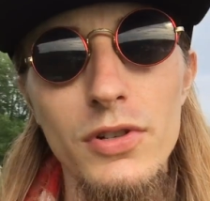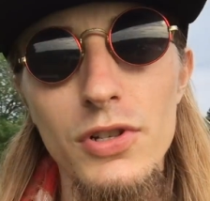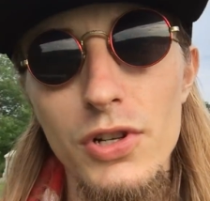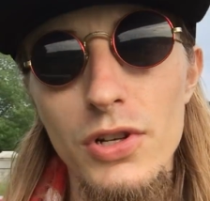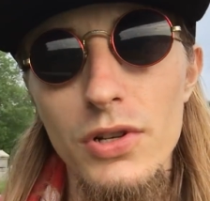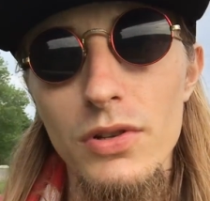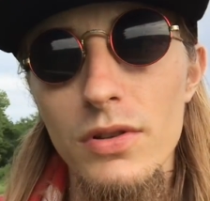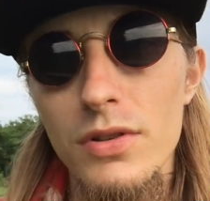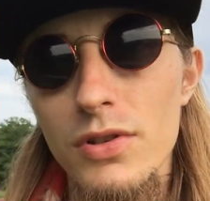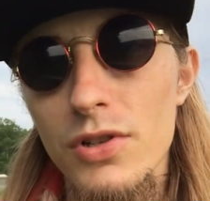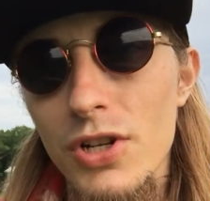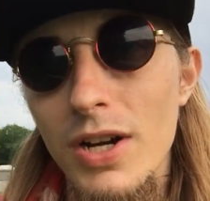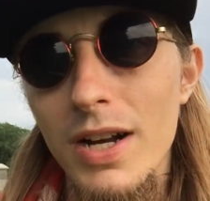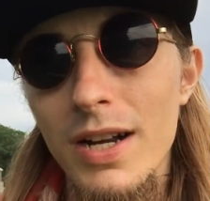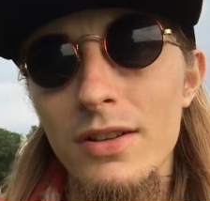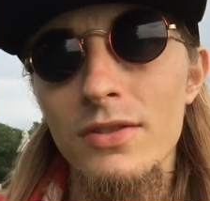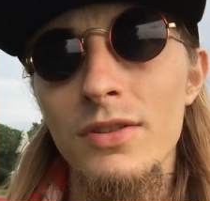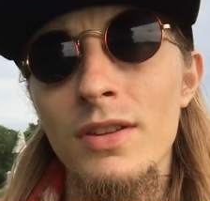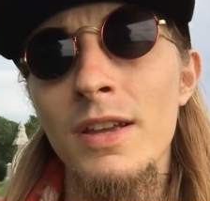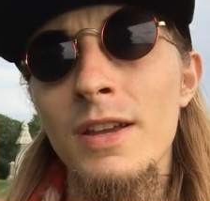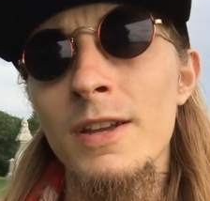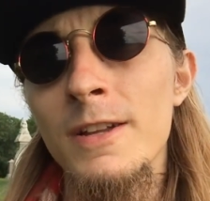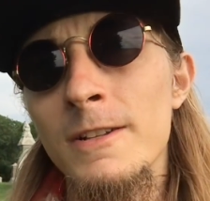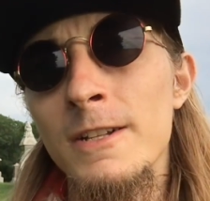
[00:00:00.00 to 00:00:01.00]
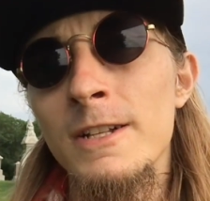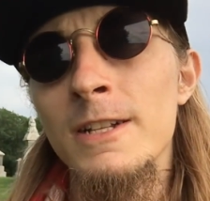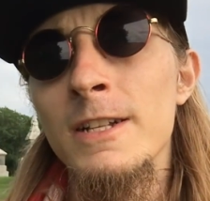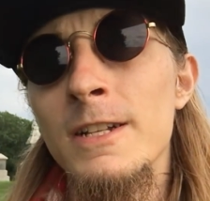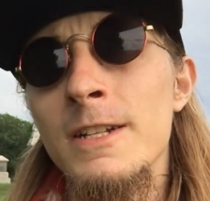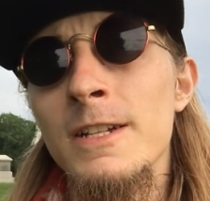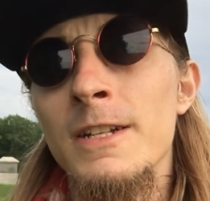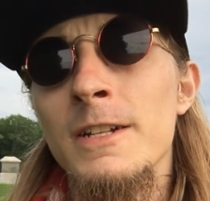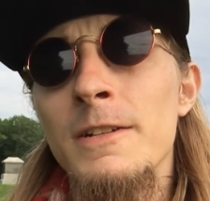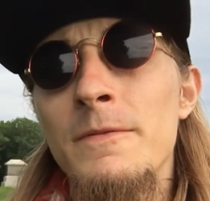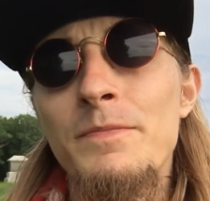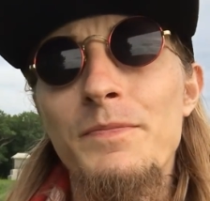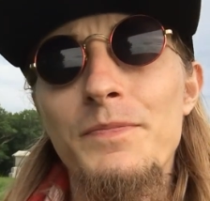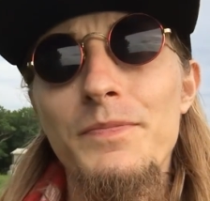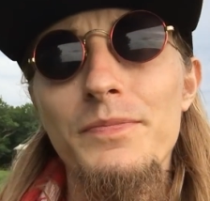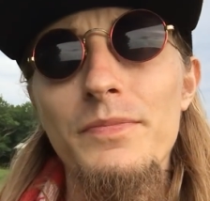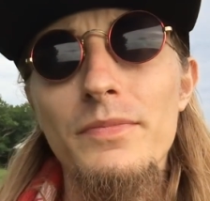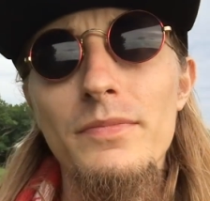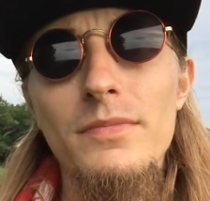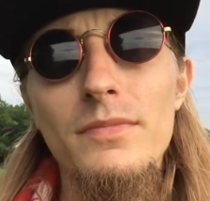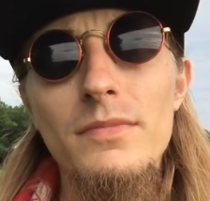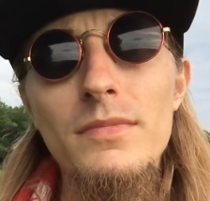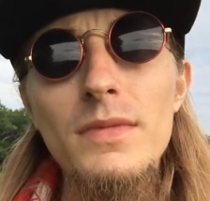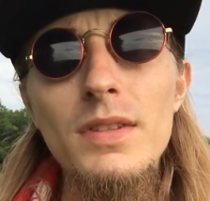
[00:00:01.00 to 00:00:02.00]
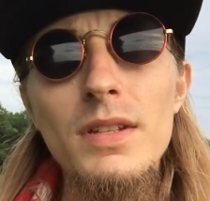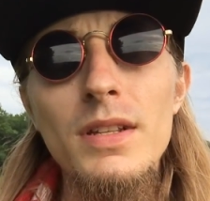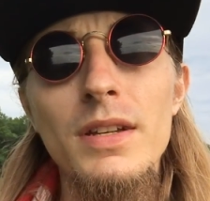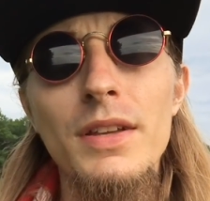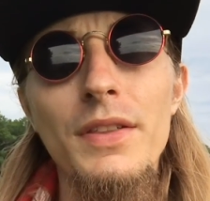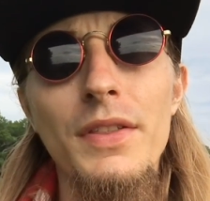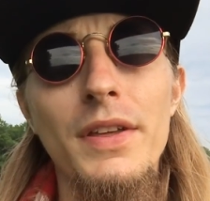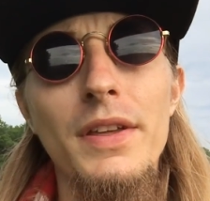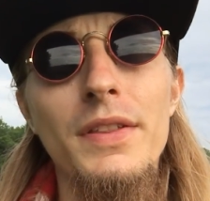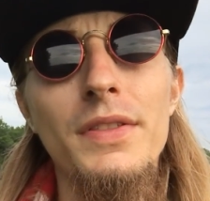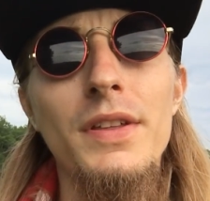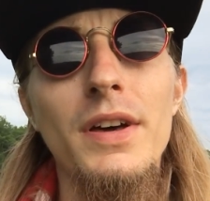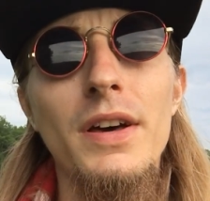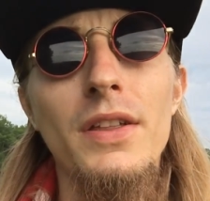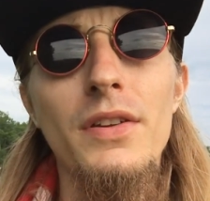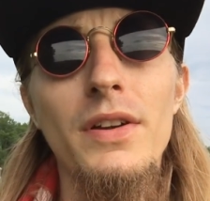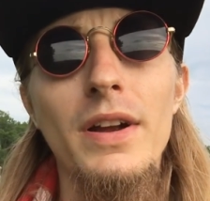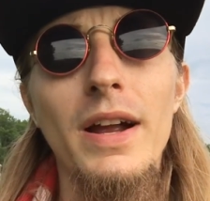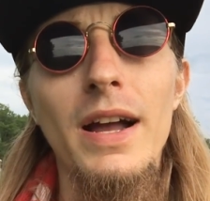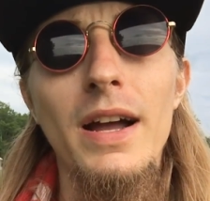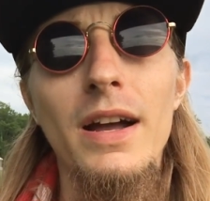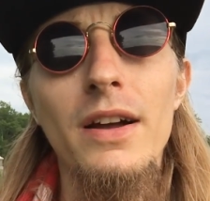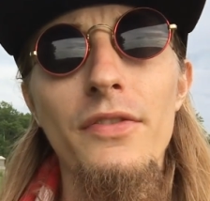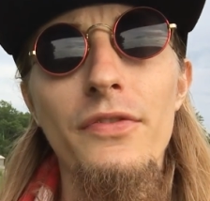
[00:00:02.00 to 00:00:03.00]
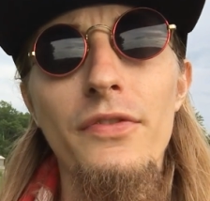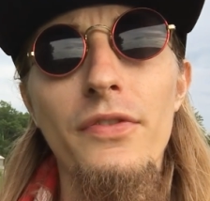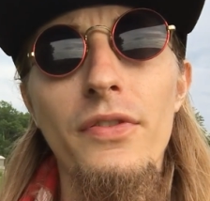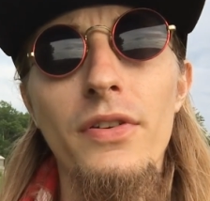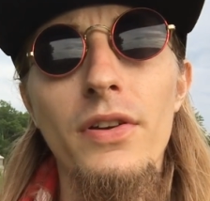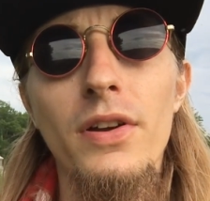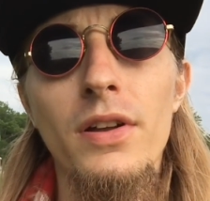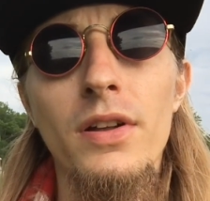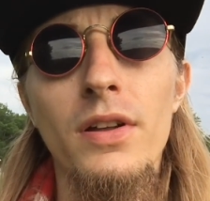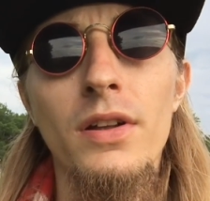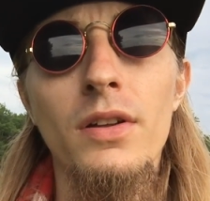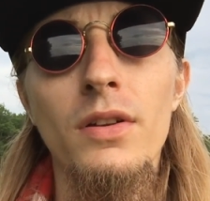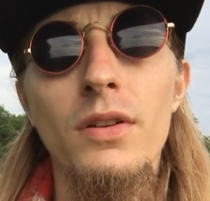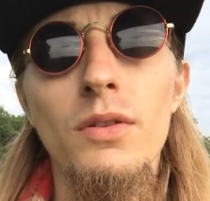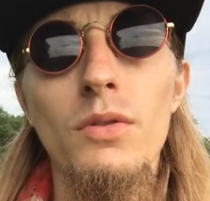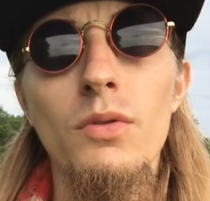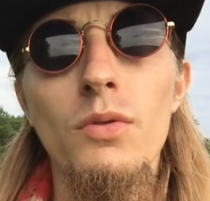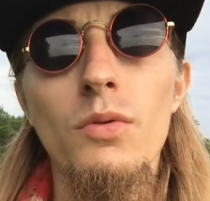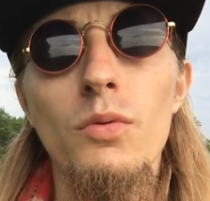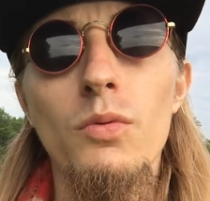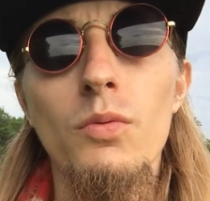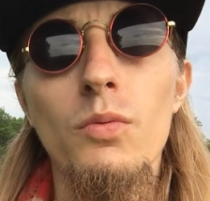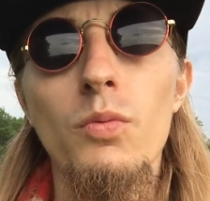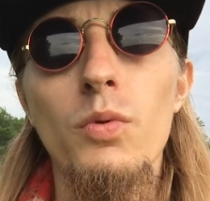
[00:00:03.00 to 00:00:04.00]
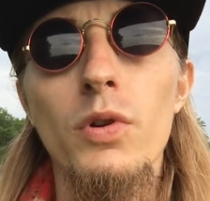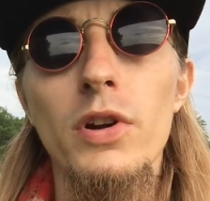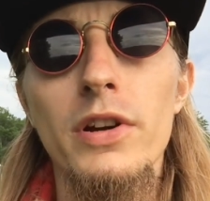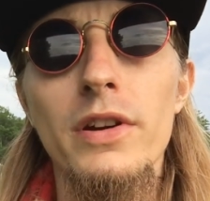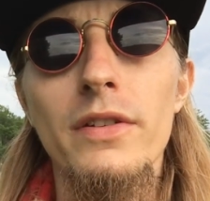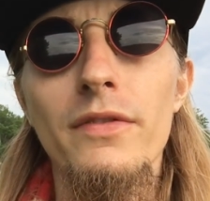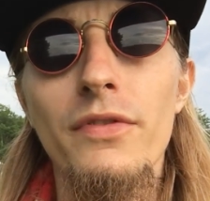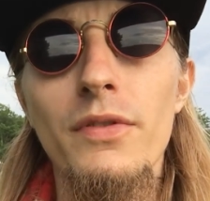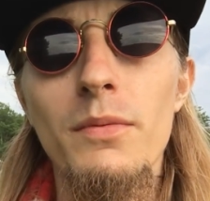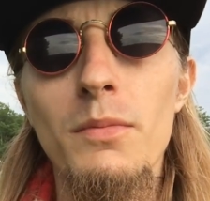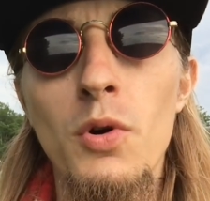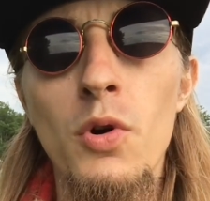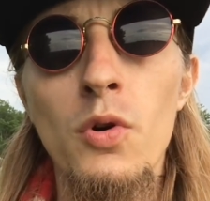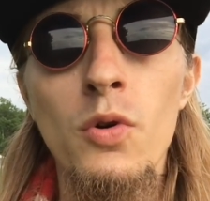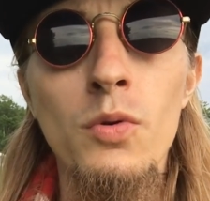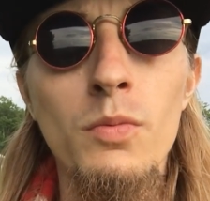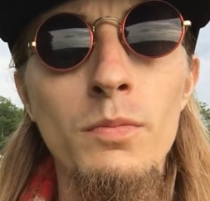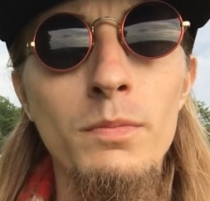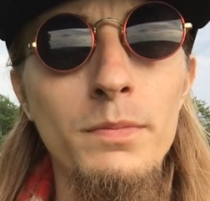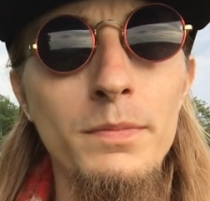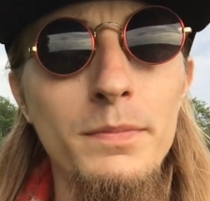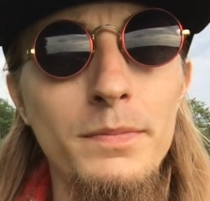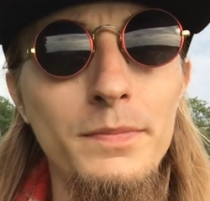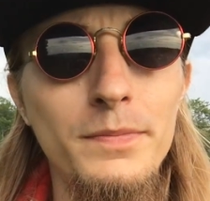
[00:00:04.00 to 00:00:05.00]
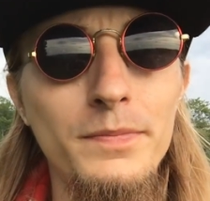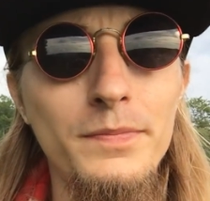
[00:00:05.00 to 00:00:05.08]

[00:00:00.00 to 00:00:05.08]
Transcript: or ch child, and then the other half working from home.